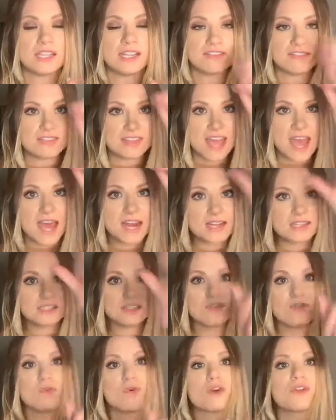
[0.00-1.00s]
If that is
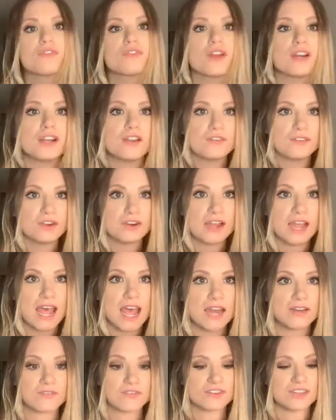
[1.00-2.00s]
the forefront of your
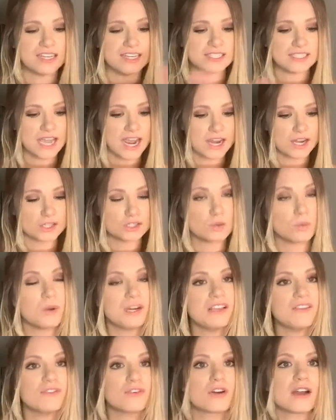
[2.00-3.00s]
head for the entire
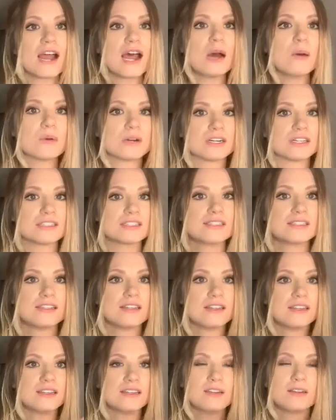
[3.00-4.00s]
24 hours,
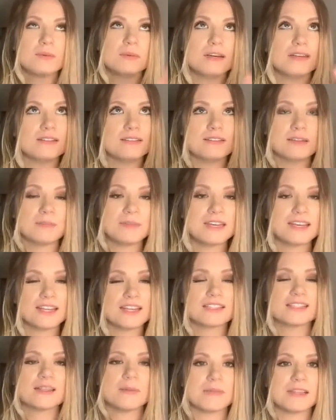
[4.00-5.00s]
well, I
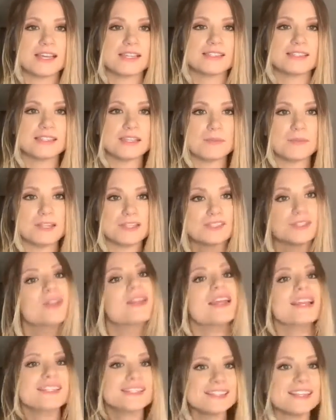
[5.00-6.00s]
guess some of that's sleeping,
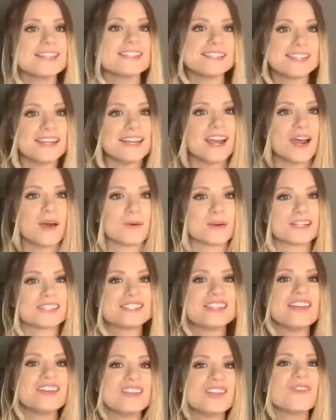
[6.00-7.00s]
so 16
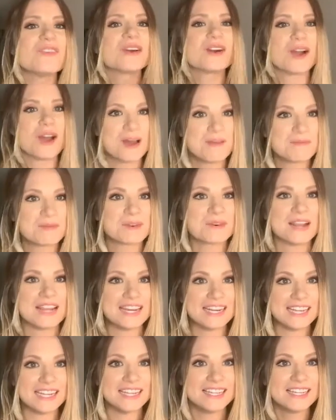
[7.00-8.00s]
hours that you were
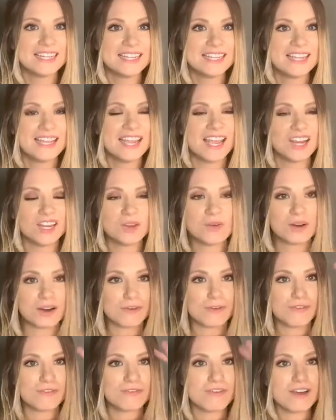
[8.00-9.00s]
operating and you are
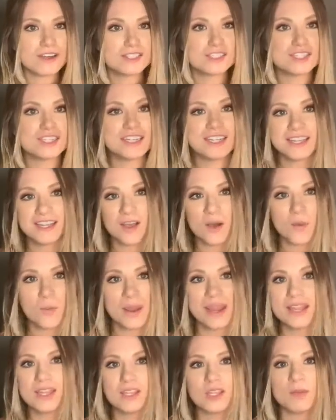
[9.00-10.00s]
a functioning,
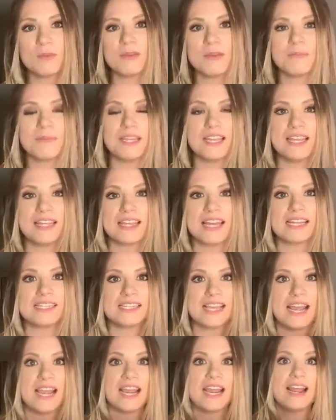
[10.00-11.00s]
awake human being that
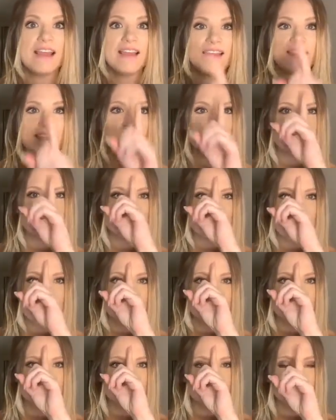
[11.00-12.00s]
day, if
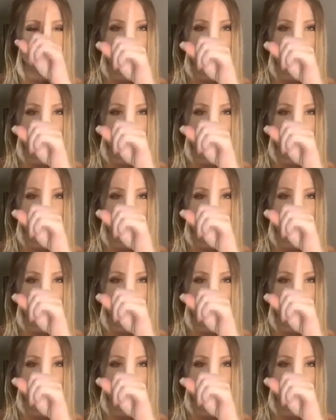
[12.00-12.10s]
that is